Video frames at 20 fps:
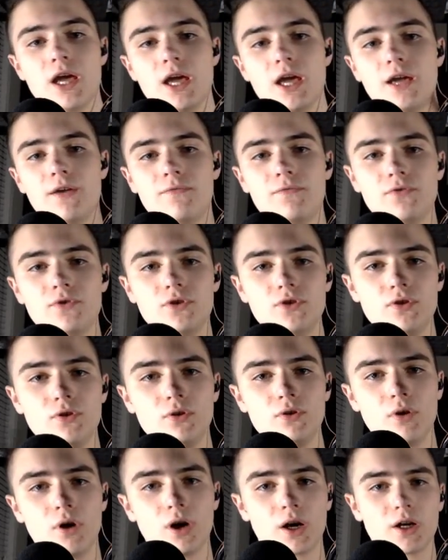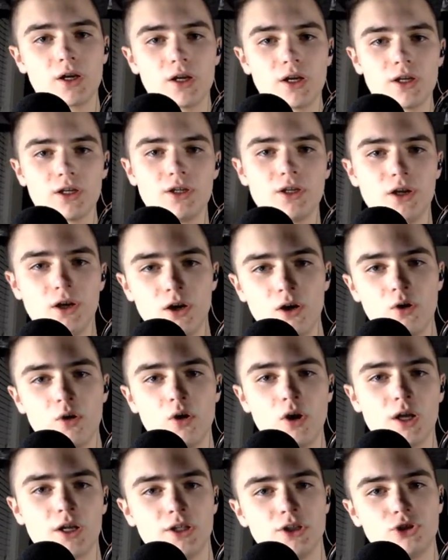if you are going to go
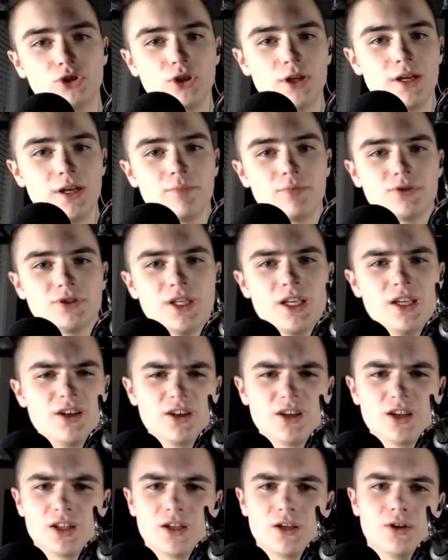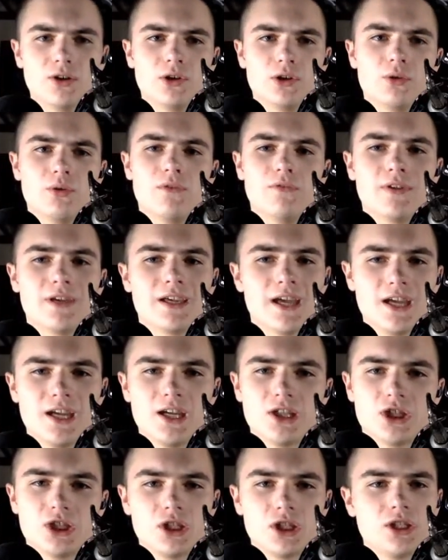on a trip, say you're going to go to a
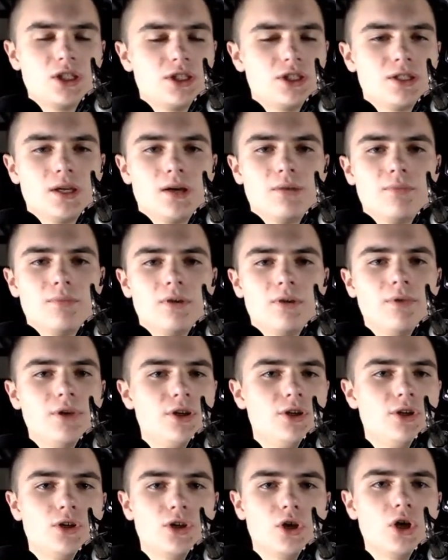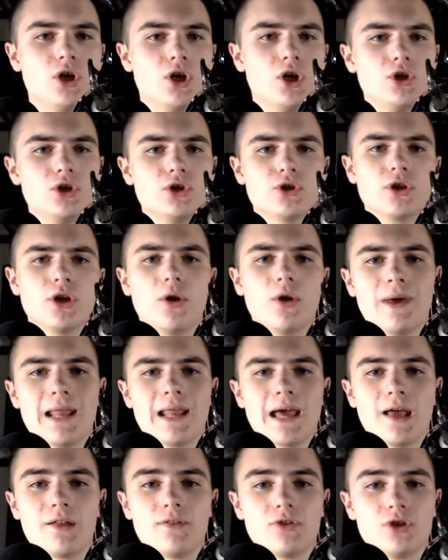vacation this summer, but you're going
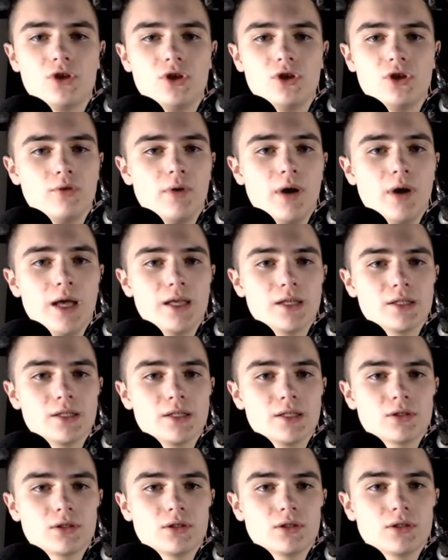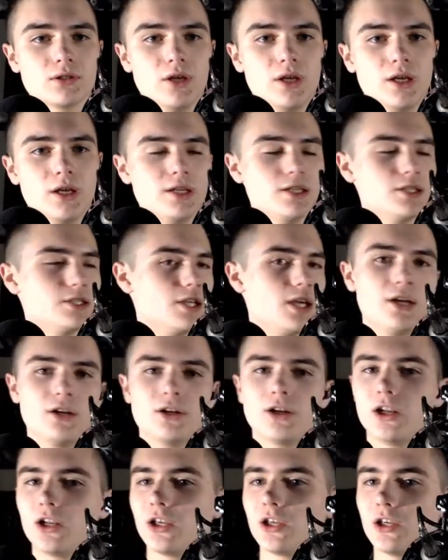out of the U.S., say you're
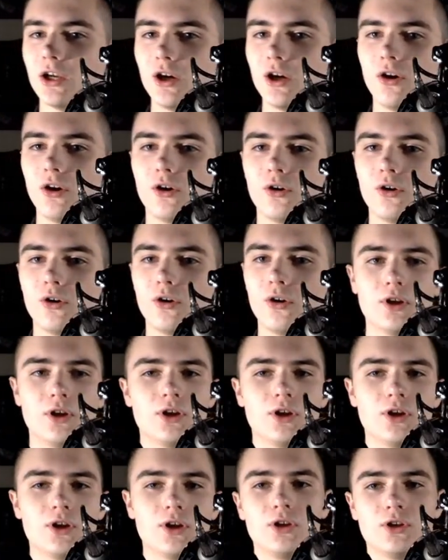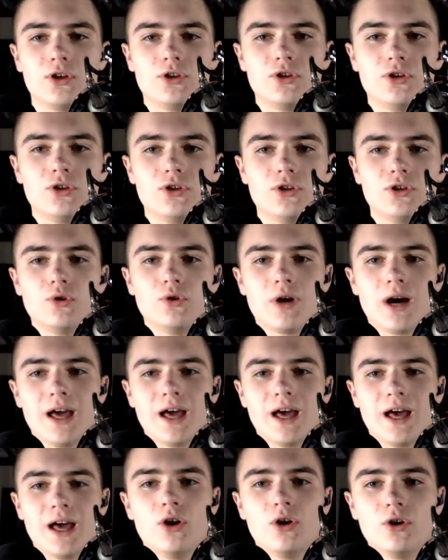going to go to, I
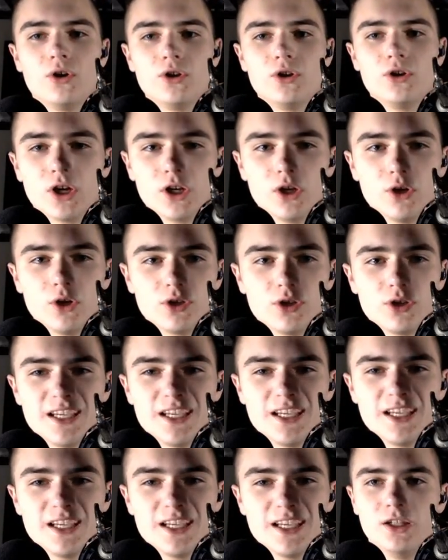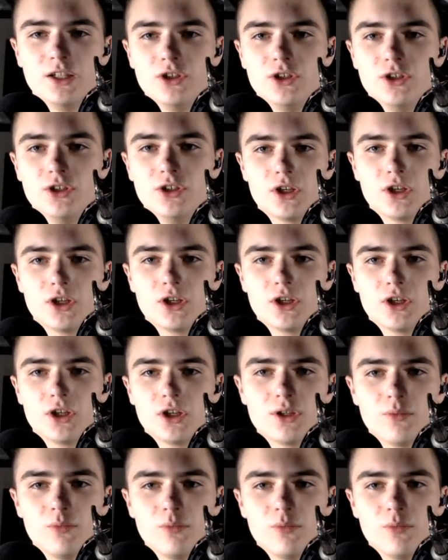don't know, you're going to go to England, you're going to go
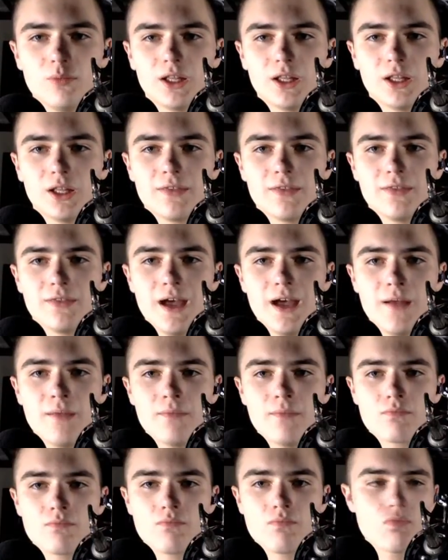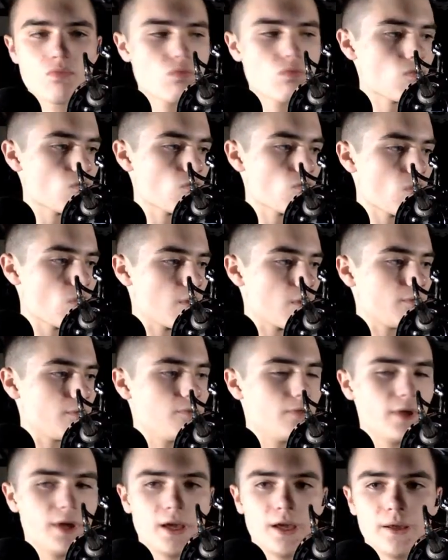somewhere like that,
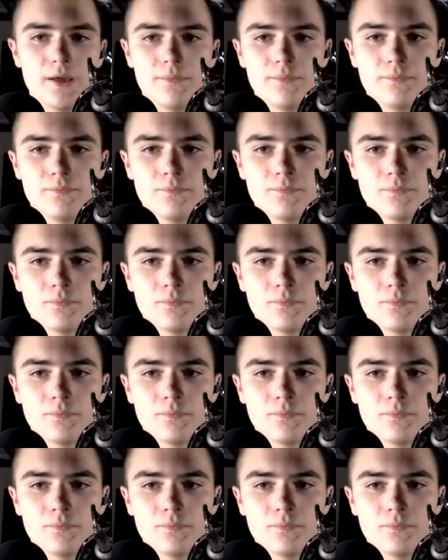then,